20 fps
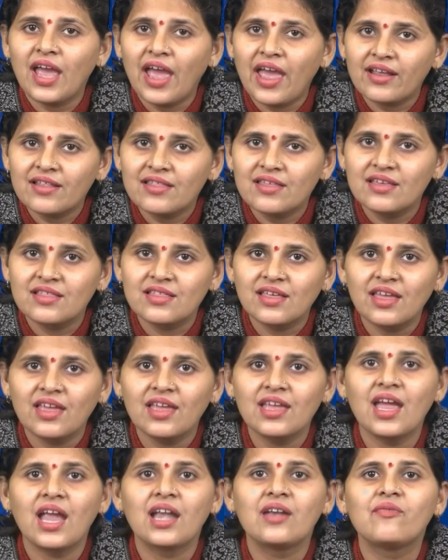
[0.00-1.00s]
x is
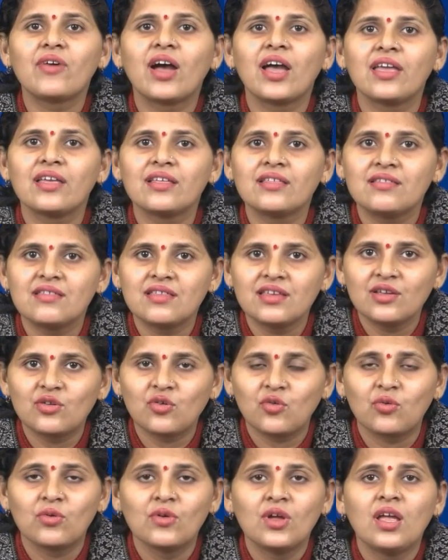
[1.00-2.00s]
a and y is
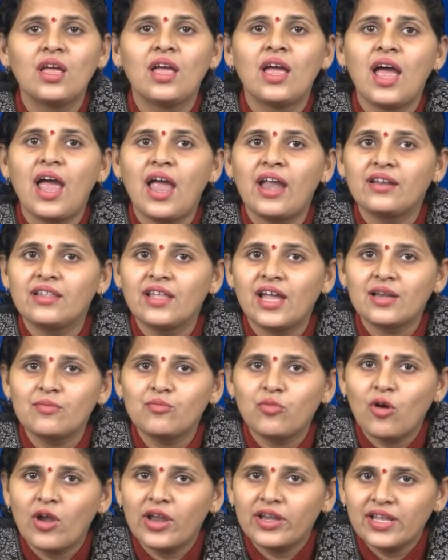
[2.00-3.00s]
0. and that
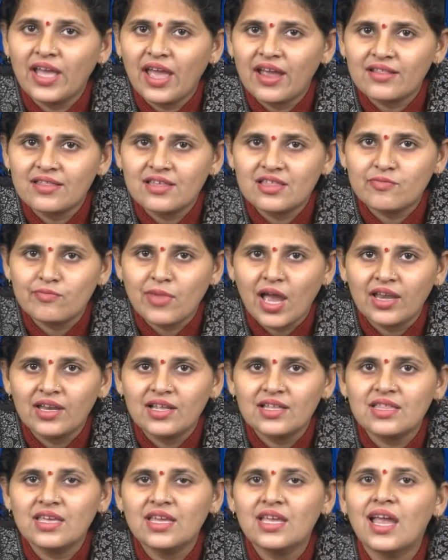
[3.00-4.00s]
point x is
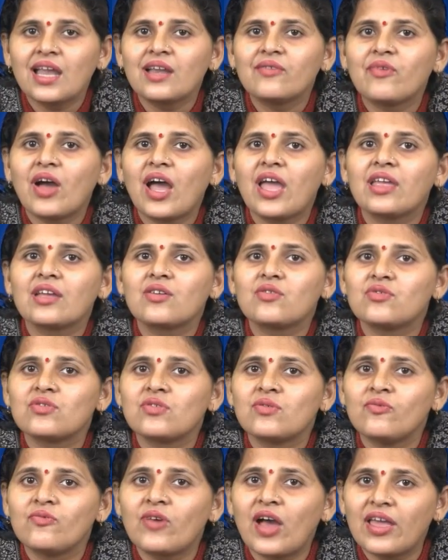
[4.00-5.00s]
minus a and y
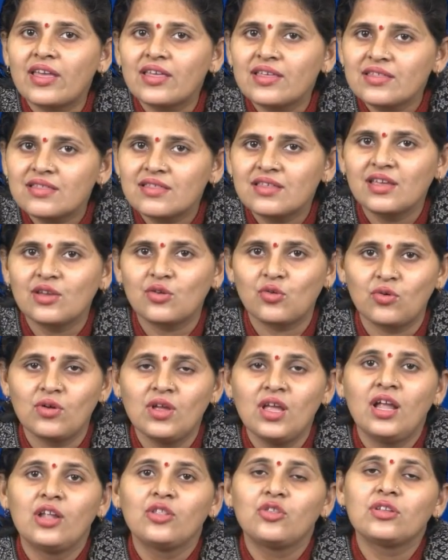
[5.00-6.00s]
is 0.
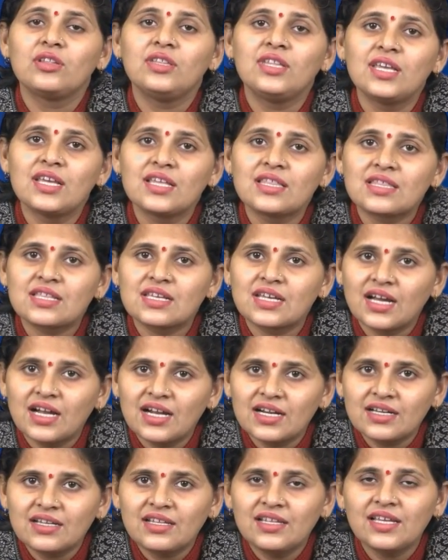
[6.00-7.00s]
So, this
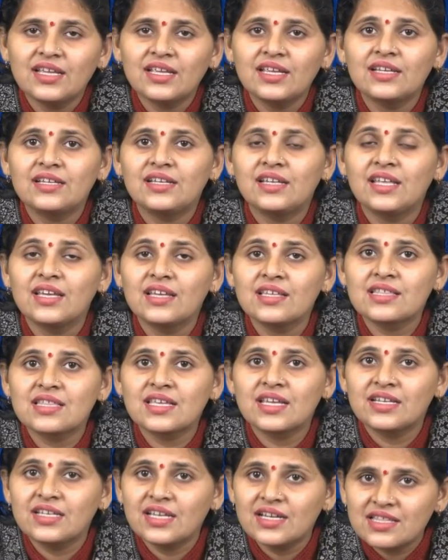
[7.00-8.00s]
this
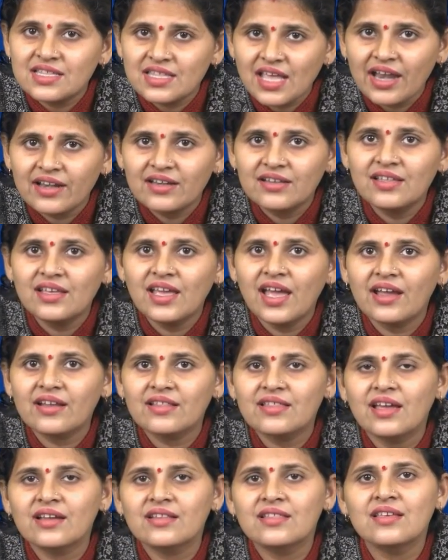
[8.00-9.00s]
intersect the
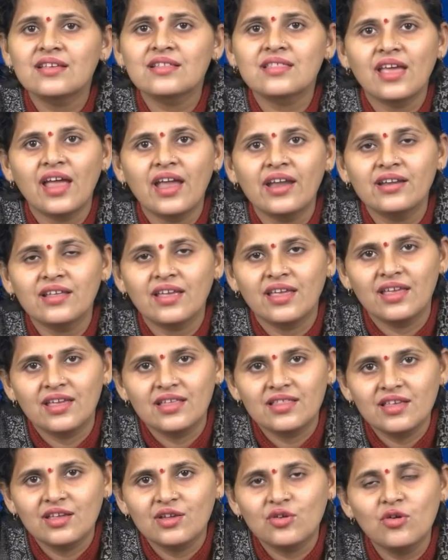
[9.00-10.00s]
x axis at
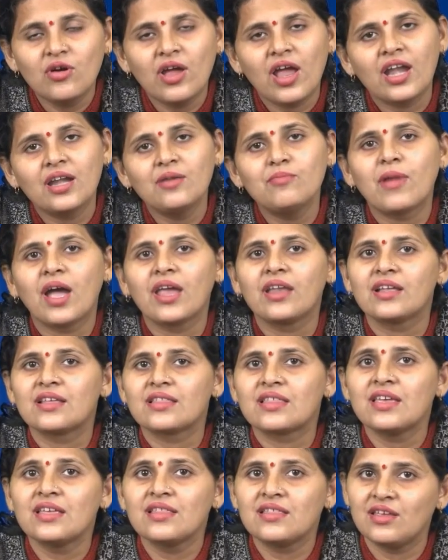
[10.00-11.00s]
a0 and
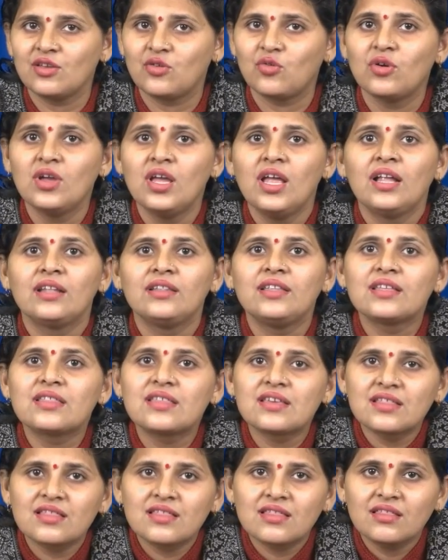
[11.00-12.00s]
minus a0. This
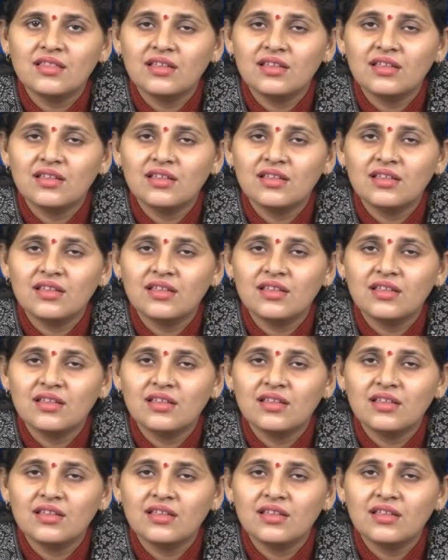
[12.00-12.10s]
is